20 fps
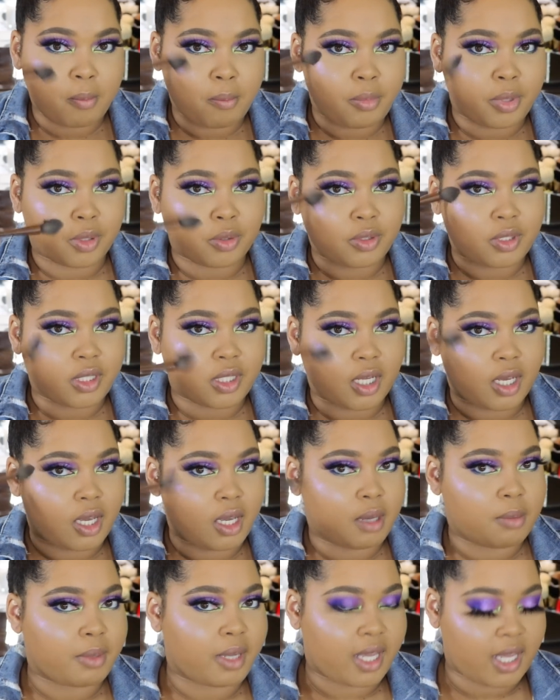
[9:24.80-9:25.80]
build it
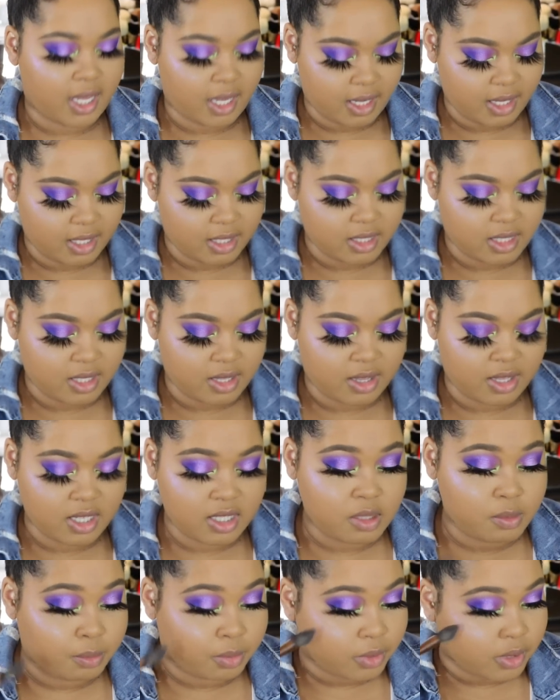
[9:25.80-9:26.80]
up and
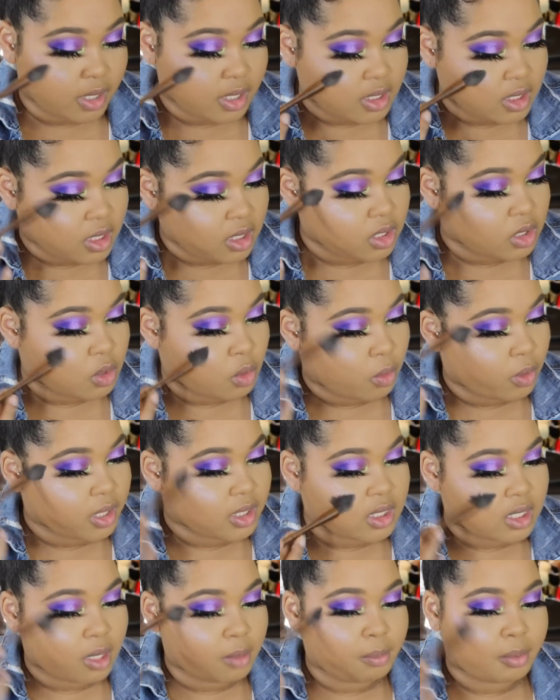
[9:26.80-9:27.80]
this brush is
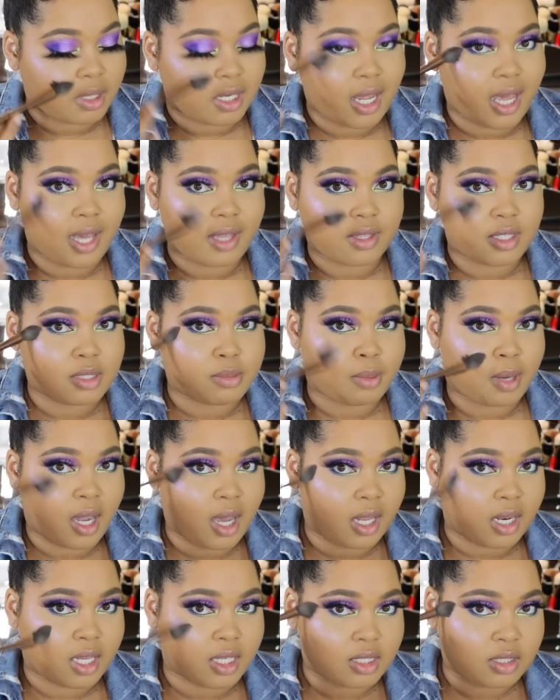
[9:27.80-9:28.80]
going to apply this
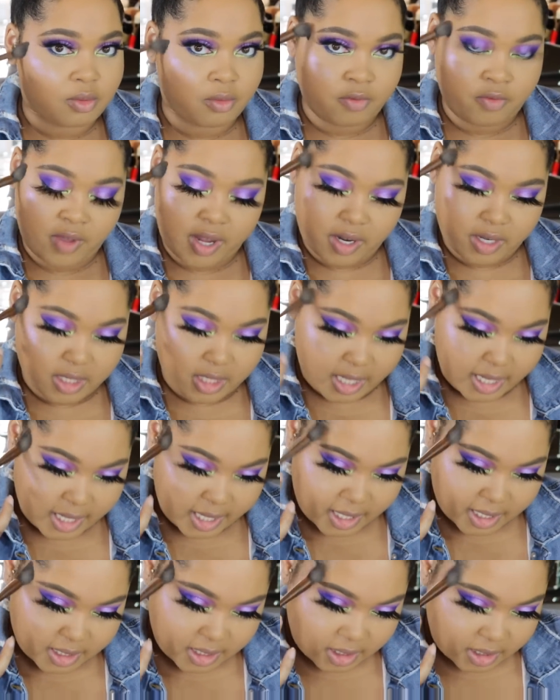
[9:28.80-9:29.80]
product very
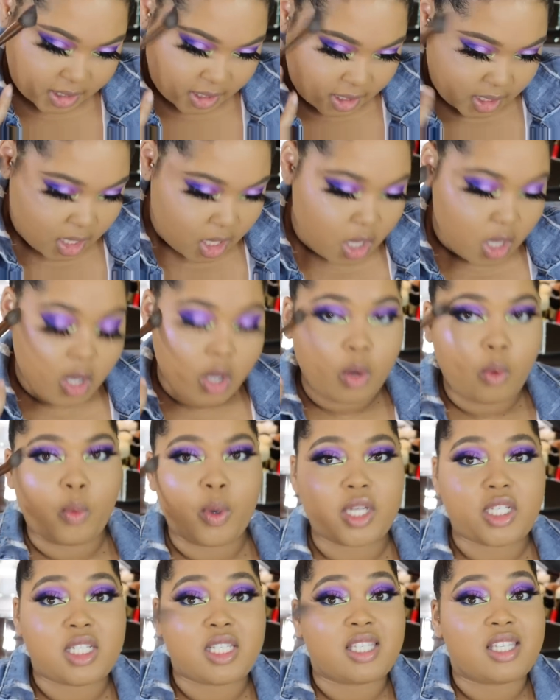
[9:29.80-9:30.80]
light-handedly
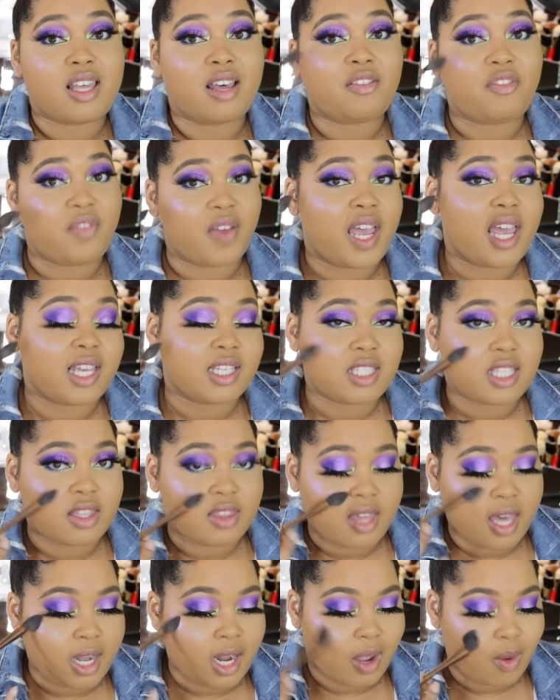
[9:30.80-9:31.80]
which is the effect
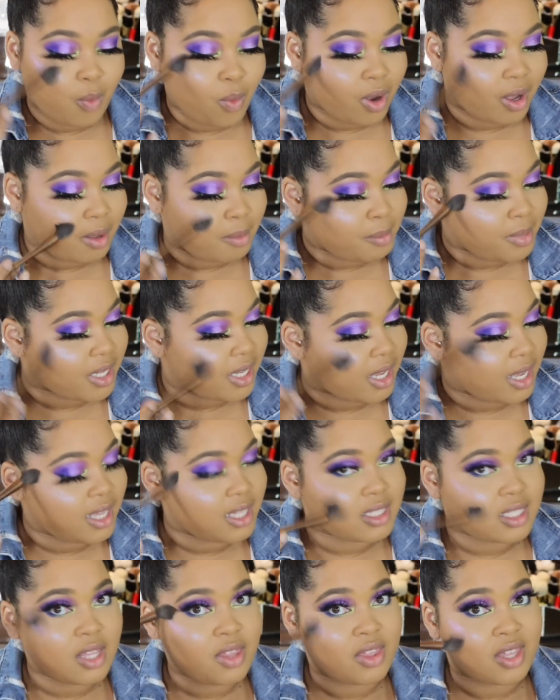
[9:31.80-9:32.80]
that I want
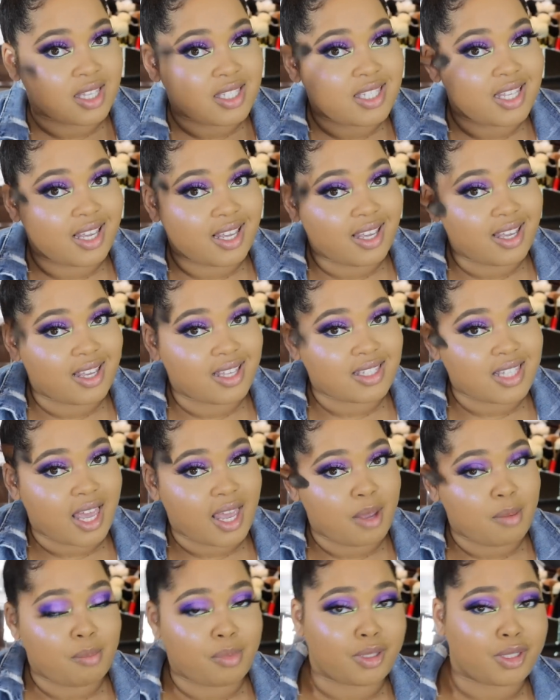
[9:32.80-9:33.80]
because this is
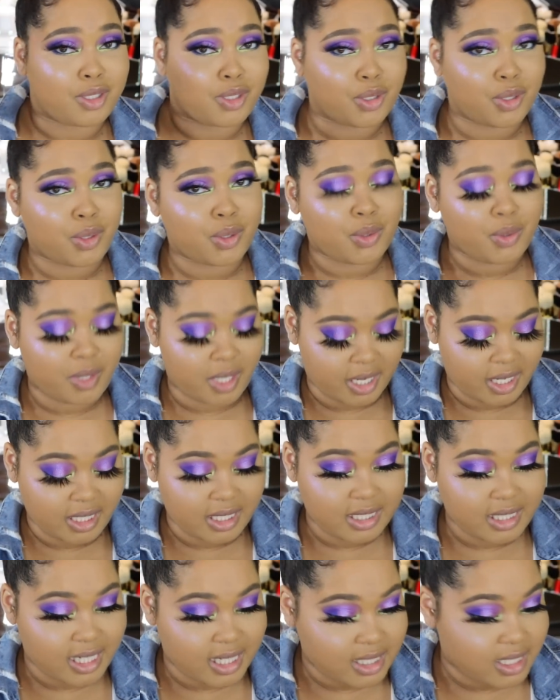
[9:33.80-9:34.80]
a blue
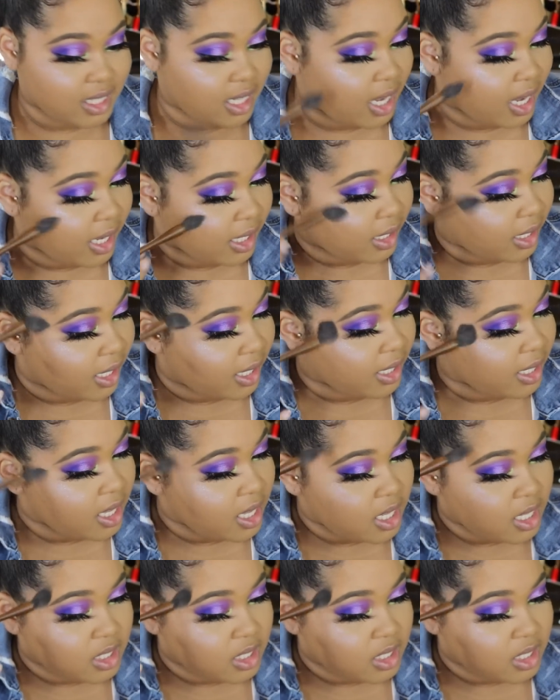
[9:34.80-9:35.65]
iridescent highlight.